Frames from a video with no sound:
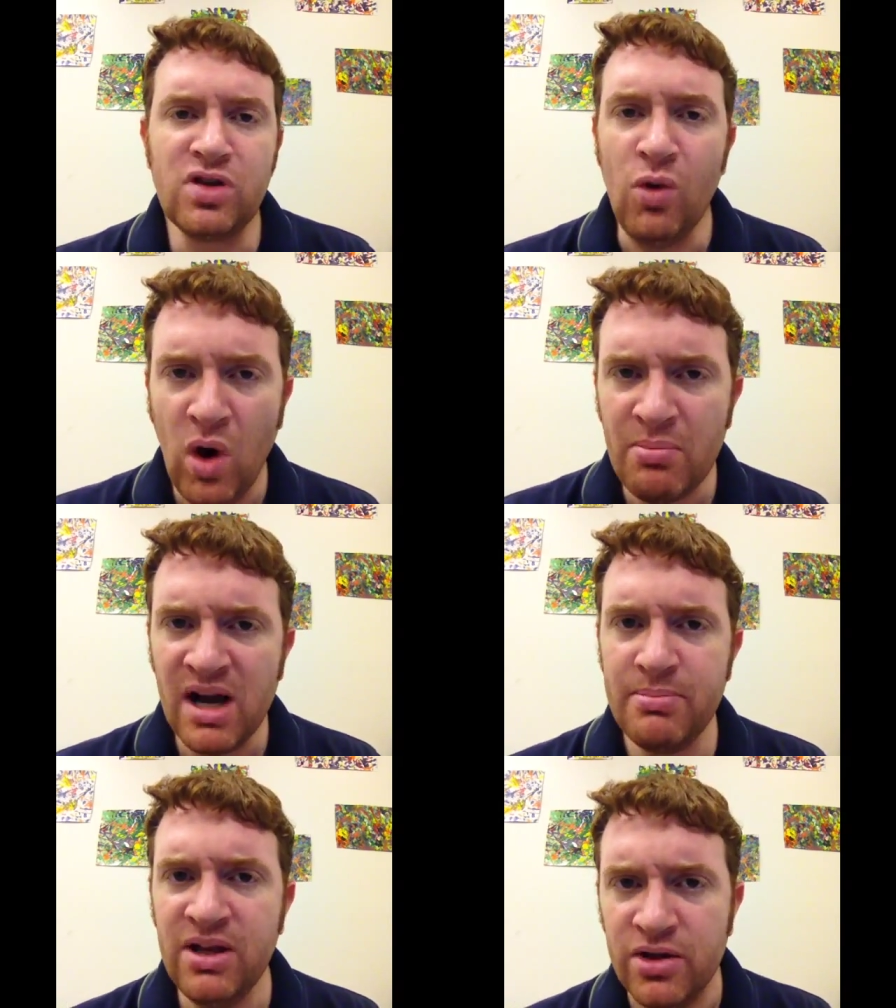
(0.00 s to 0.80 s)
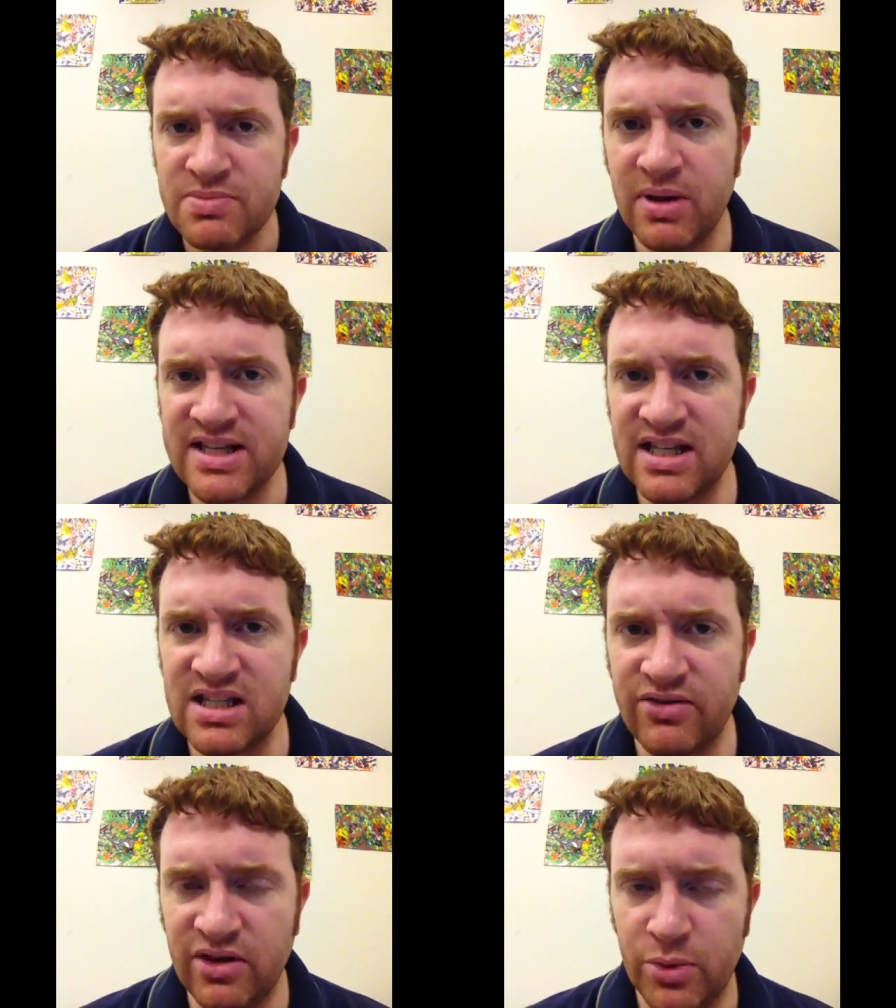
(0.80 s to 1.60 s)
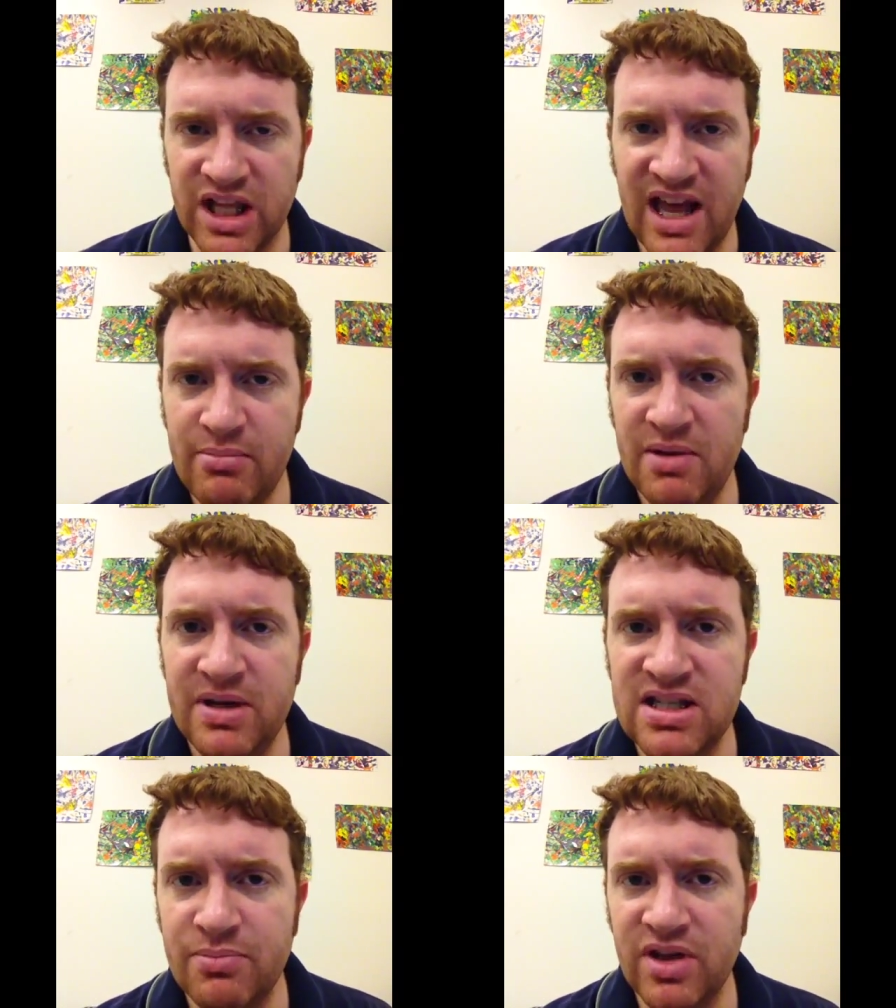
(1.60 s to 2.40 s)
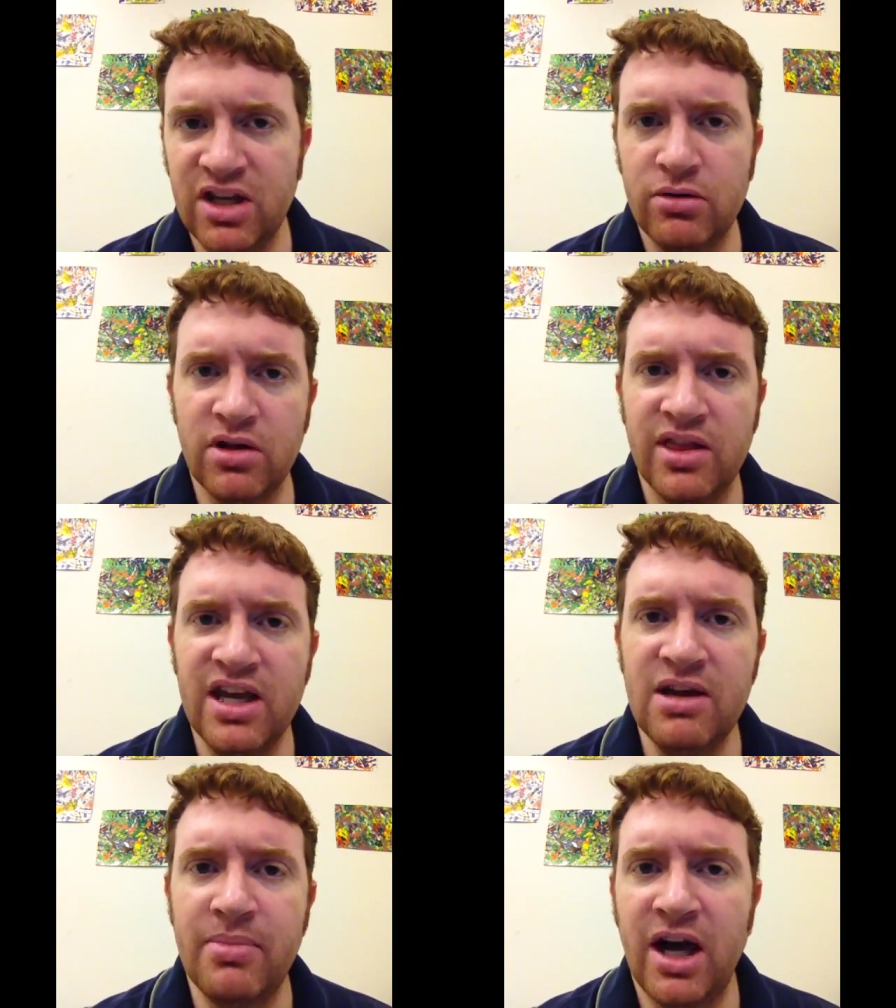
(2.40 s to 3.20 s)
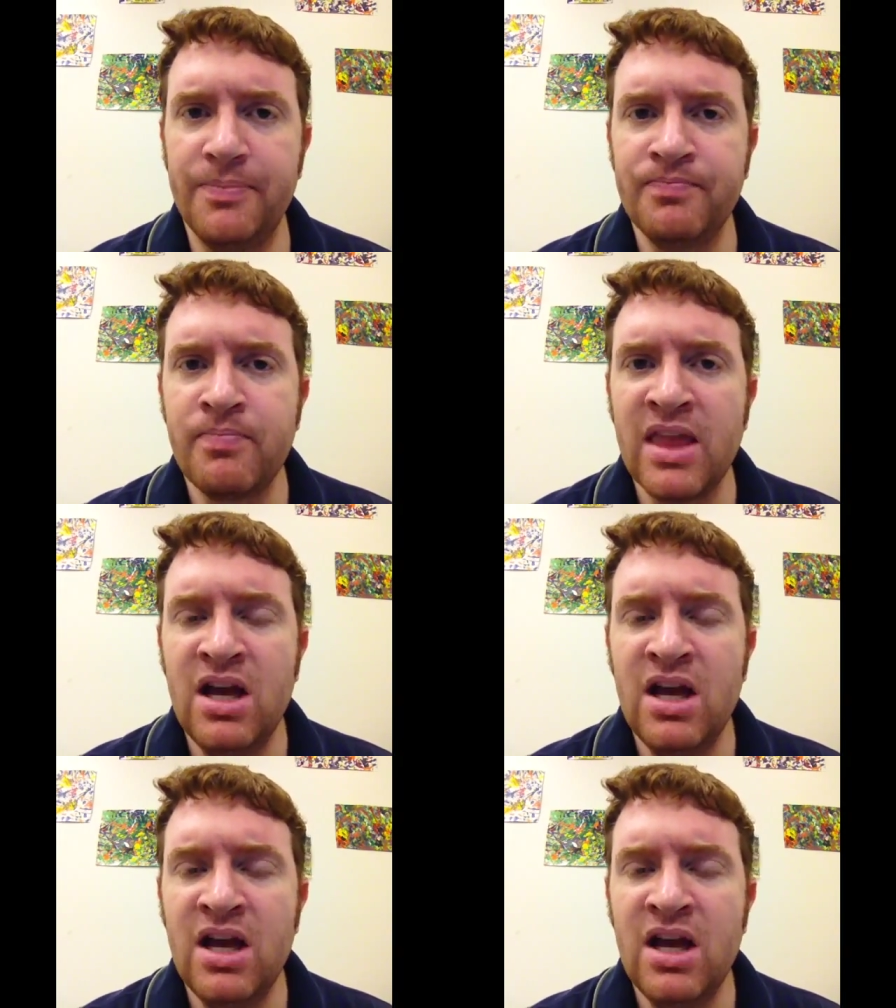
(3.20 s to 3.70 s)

What might be those blessings of liberty? That might be something you could think about.